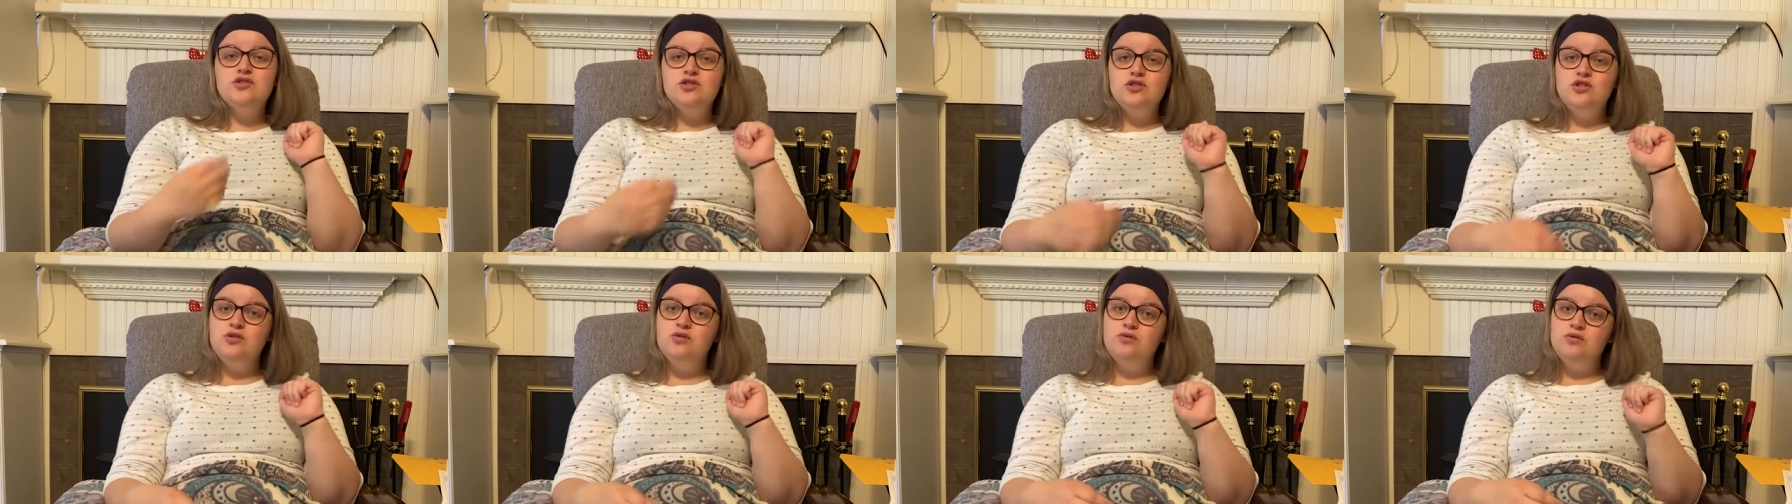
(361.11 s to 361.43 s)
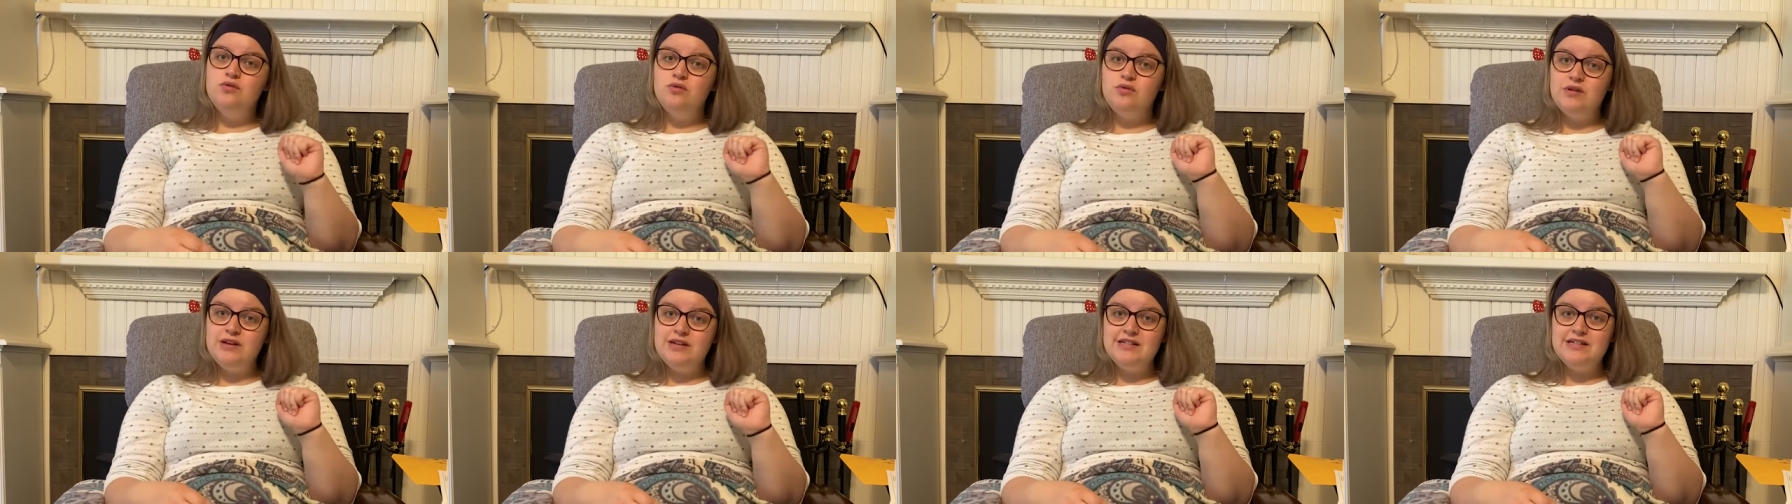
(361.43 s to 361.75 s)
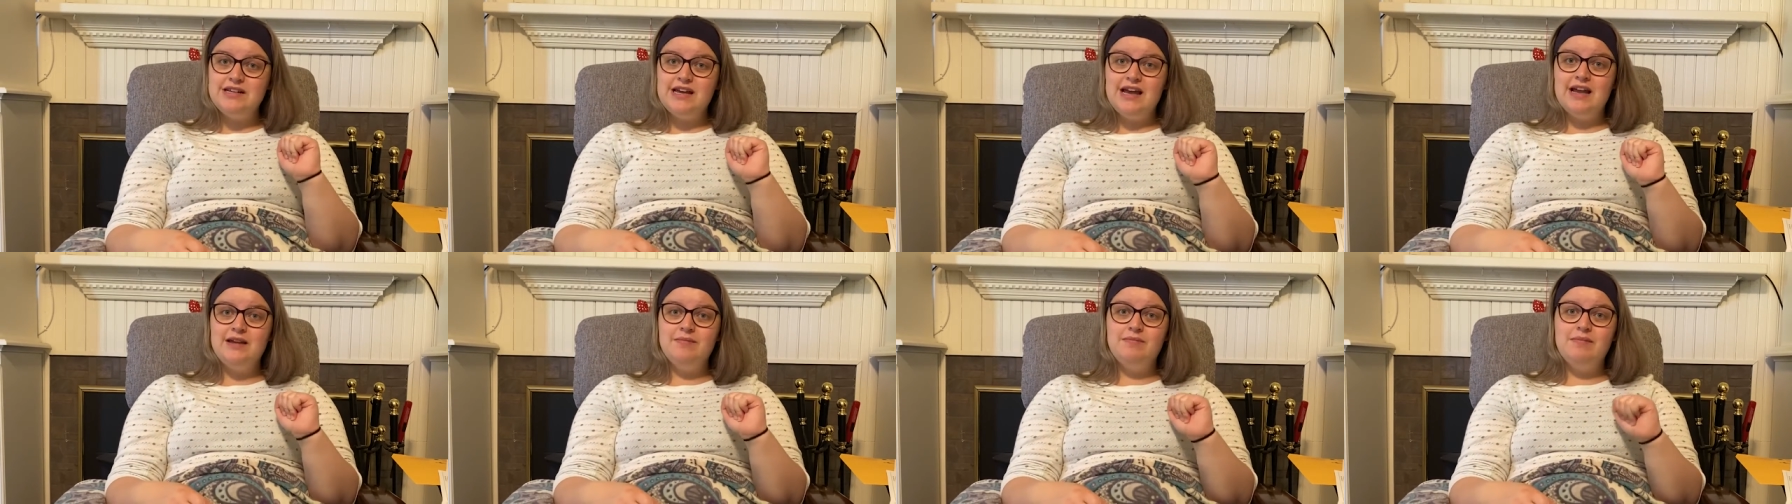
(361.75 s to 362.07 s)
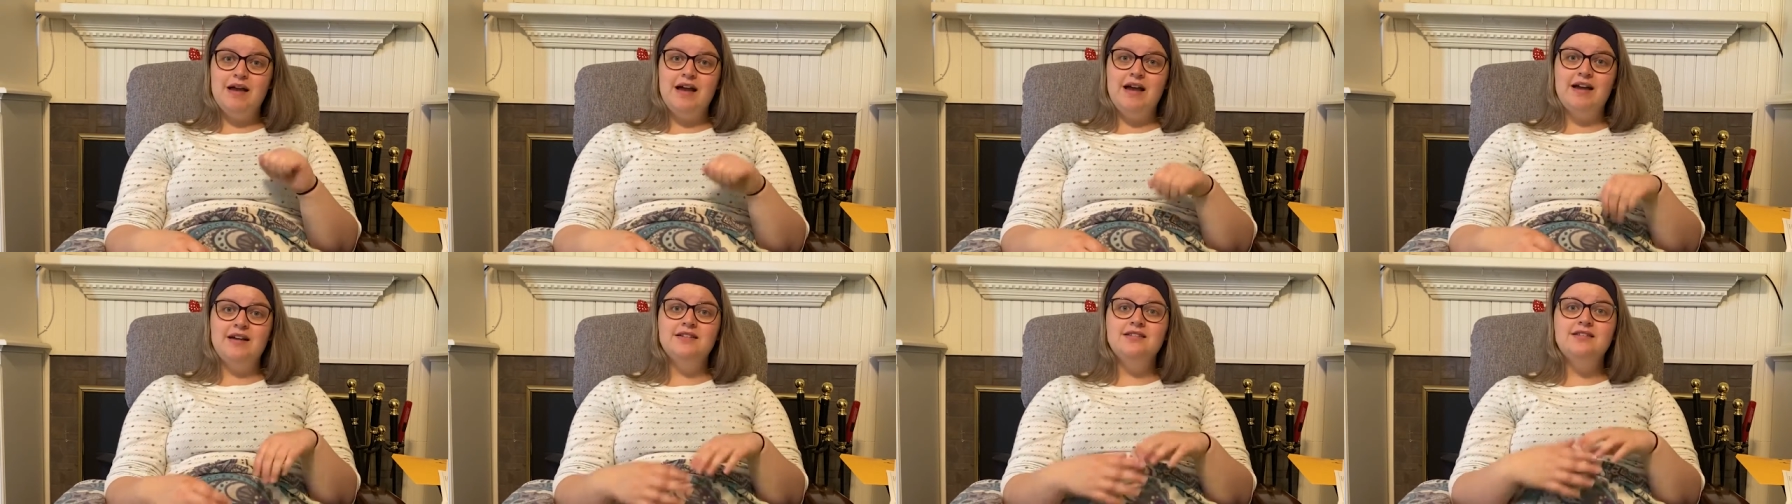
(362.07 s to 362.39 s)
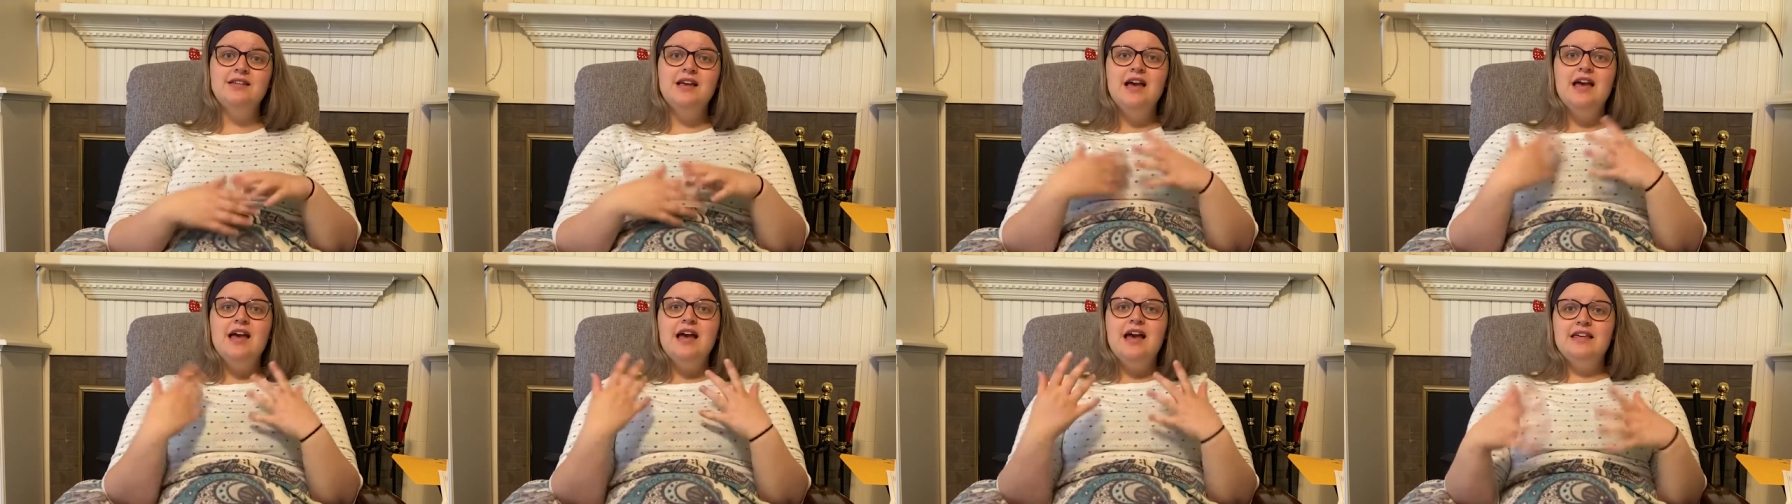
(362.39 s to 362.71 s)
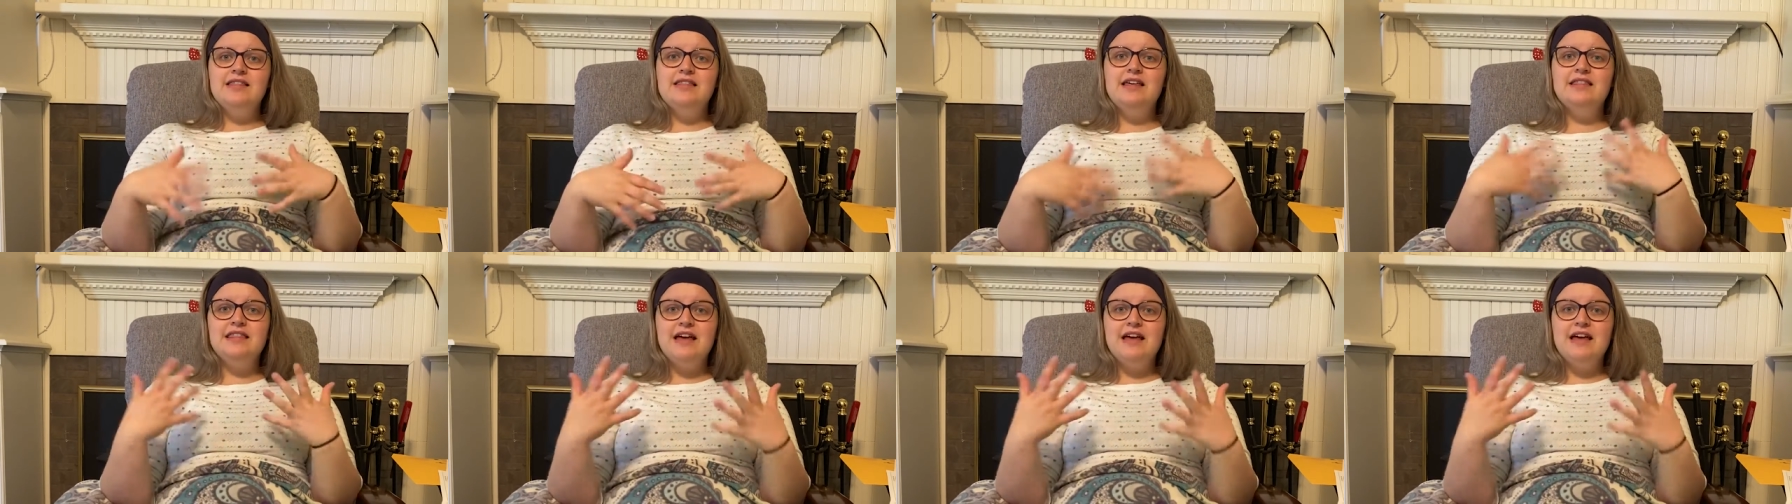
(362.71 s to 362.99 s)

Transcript: two green tag bags. And that